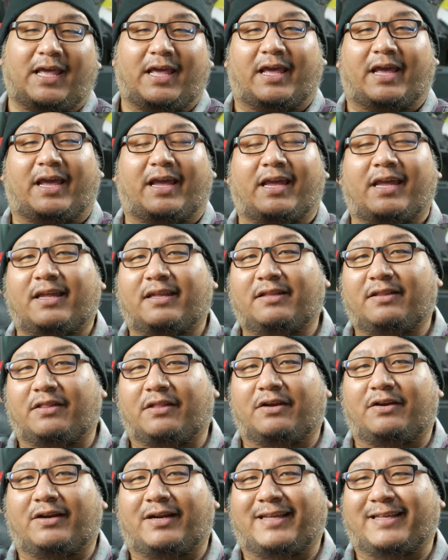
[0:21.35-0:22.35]
and
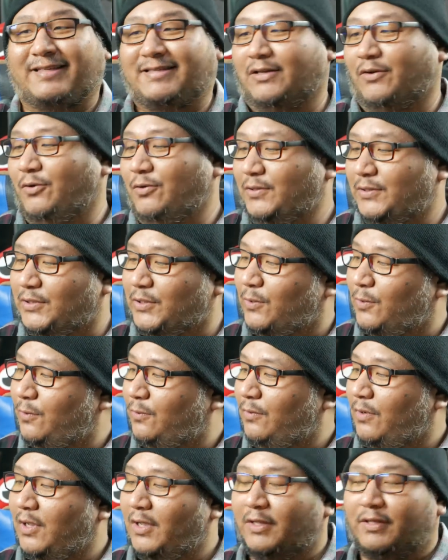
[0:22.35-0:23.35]
there is
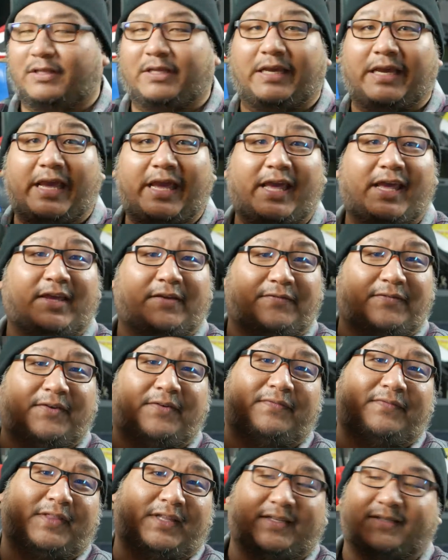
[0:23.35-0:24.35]
also the
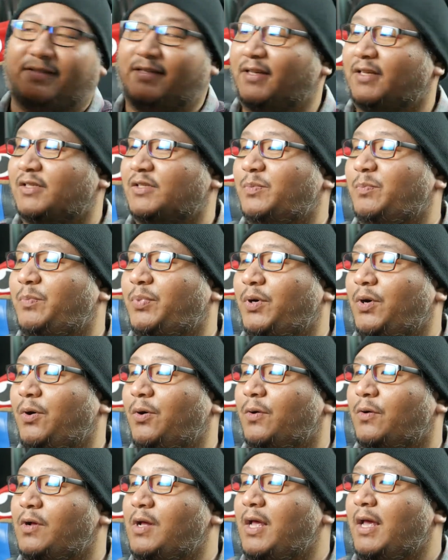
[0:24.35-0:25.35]
A56
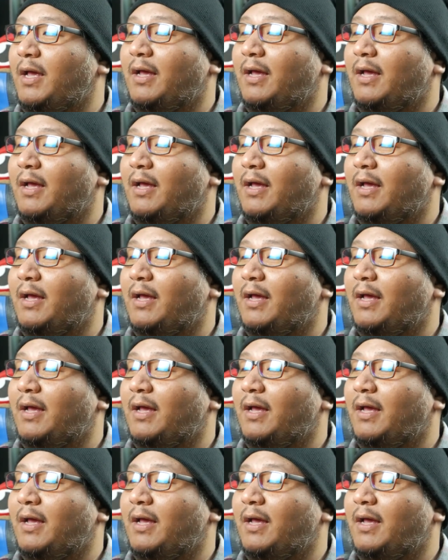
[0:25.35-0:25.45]
Pro.